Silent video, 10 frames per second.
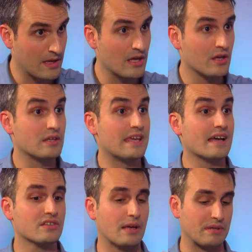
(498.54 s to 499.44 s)

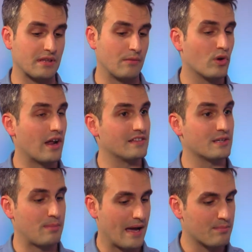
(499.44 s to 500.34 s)
Yes, but then what ends
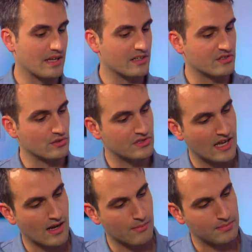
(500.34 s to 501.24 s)
up happening is you
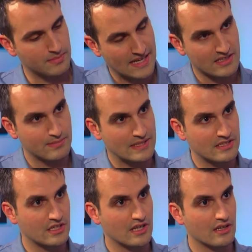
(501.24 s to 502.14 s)
set up text
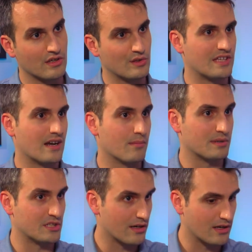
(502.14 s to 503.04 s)
messaging, you set up a
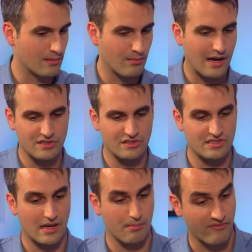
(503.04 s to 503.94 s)
shared inbox, you
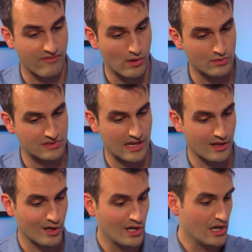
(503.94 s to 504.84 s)
set up a phone
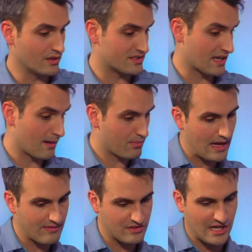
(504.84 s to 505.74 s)
center, you set up
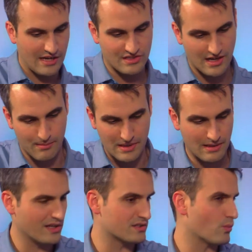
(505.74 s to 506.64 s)
live chat, you set up
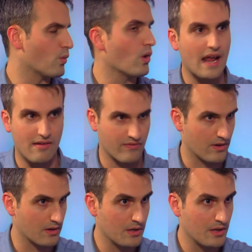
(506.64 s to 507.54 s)
emails,
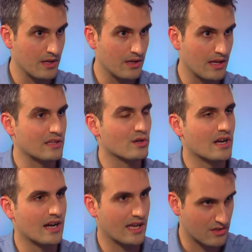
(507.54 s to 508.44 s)
whatever, and then you're
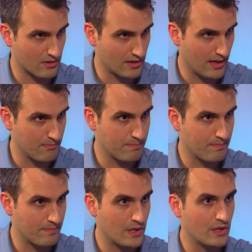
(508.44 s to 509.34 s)
not answering them.
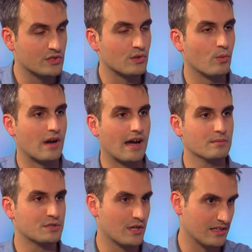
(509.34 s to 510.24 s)
So what I'm
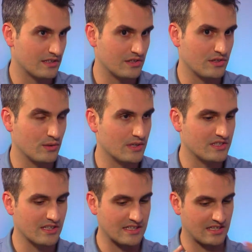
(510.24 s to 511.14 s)
trying to do is,
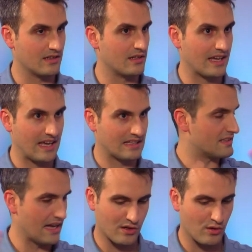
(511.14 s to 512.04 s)
listen, it's
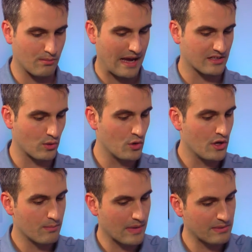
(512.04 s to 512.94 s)
not going back. So
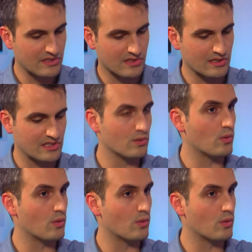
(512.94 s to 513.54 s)
maybe start to